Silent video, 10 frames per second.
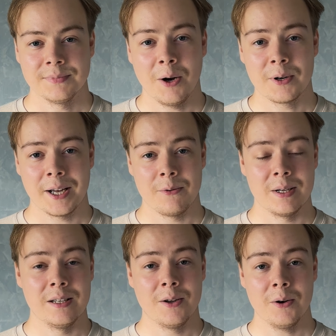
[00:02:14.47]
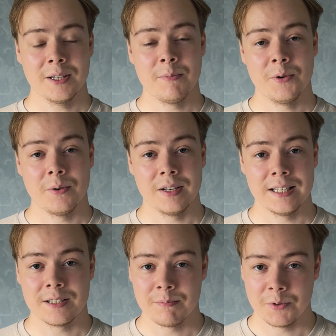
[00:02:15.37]
Okay, we know the moon
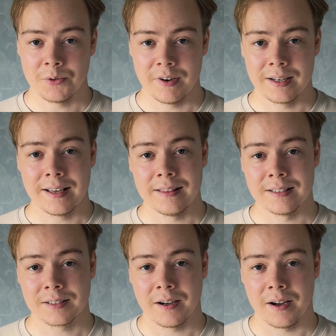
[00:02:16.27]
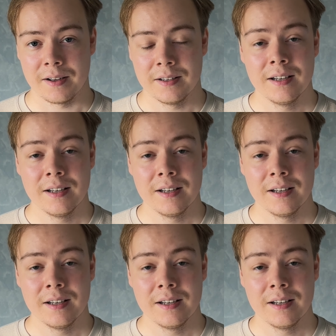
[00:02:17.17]
is moving in the sky,